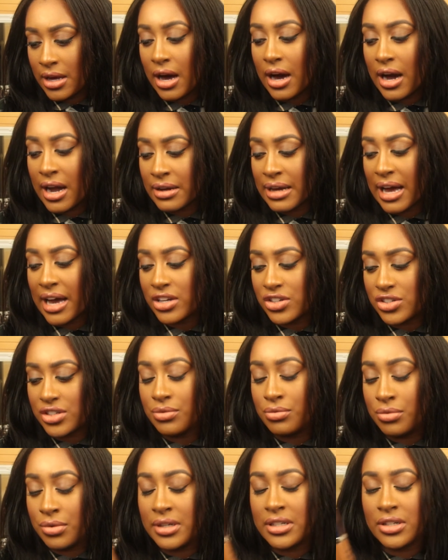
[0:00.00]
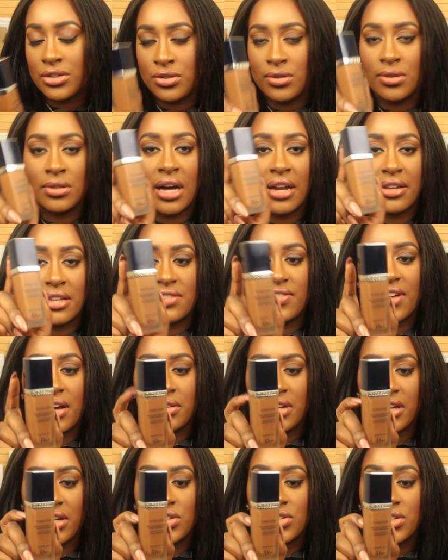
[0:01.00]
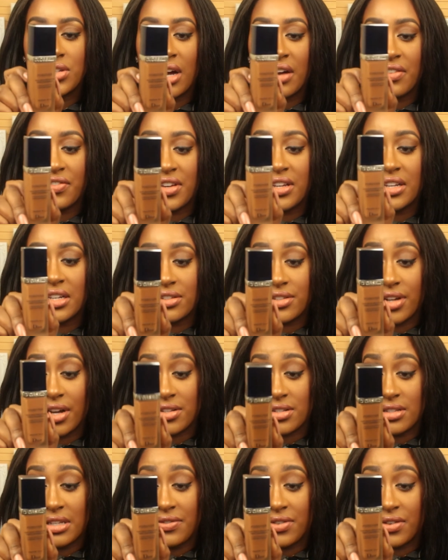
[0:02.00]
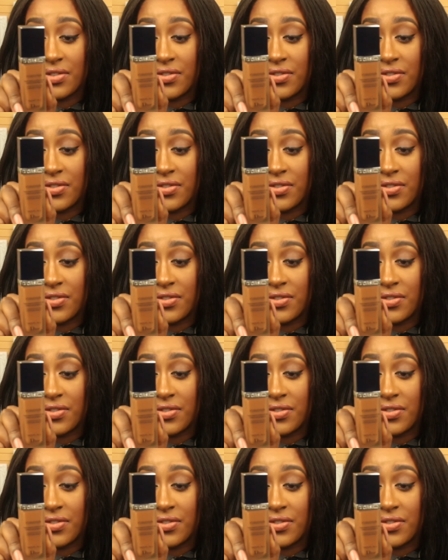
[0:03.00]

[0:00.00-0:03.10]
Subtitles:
I actually really do like this foundation. I think it does leave a